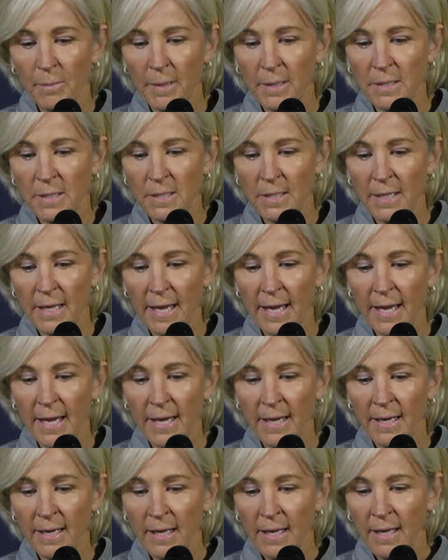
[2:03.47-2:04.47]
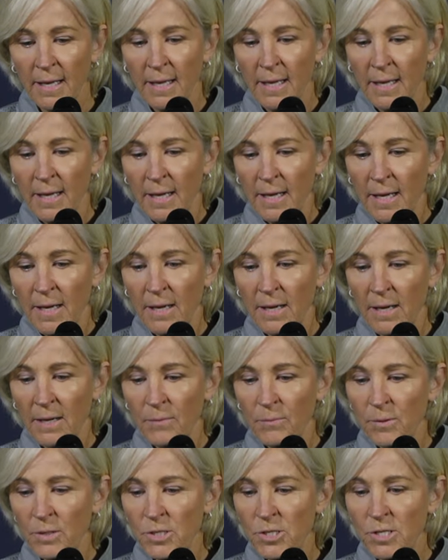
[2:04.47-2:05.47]
But today.
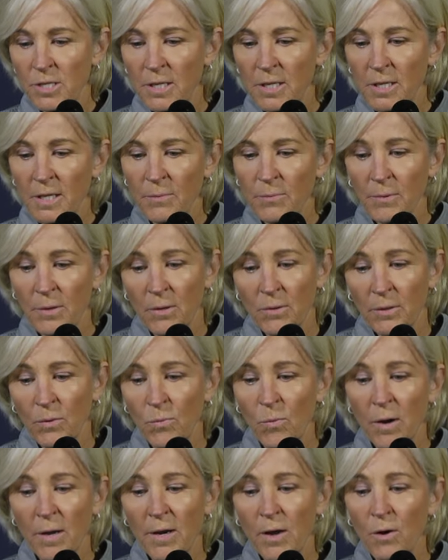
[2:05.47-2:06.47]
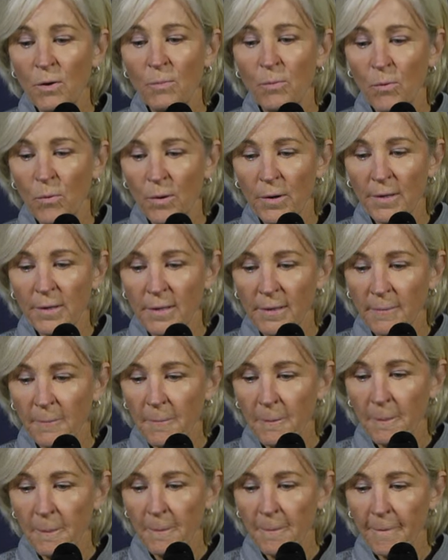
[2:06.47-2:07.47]
What does she end up with? Only one O board.
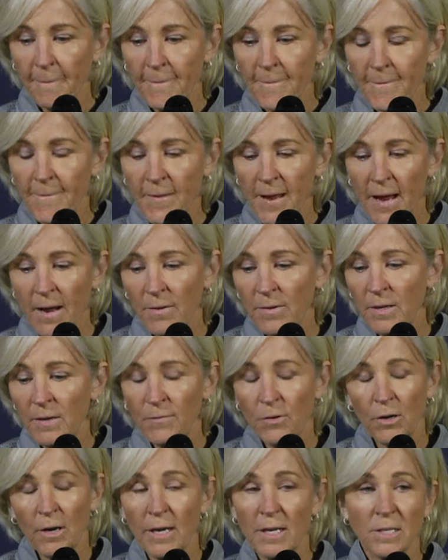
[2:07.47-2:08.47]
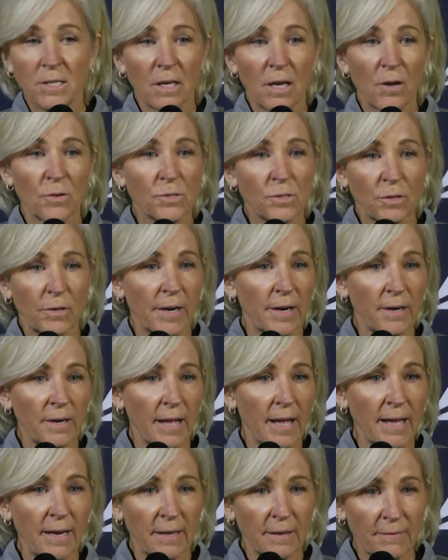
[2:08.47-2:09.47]
Now, give credit to Coastal
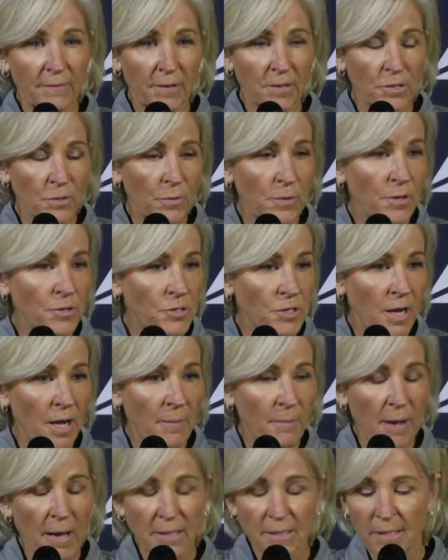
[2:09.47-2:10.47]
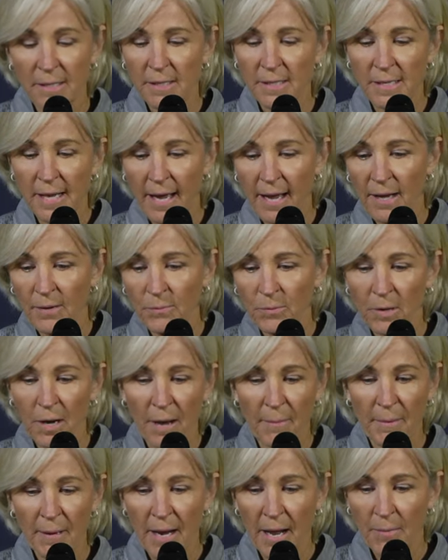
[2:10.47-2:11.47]
Carolina. They're doing their job boxing us out, and we're
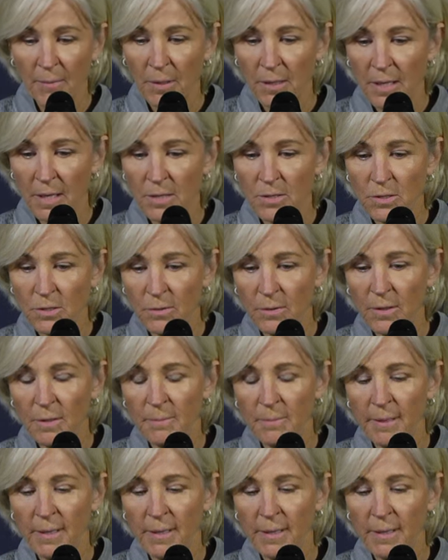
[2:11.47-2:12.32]
not being able to get to it.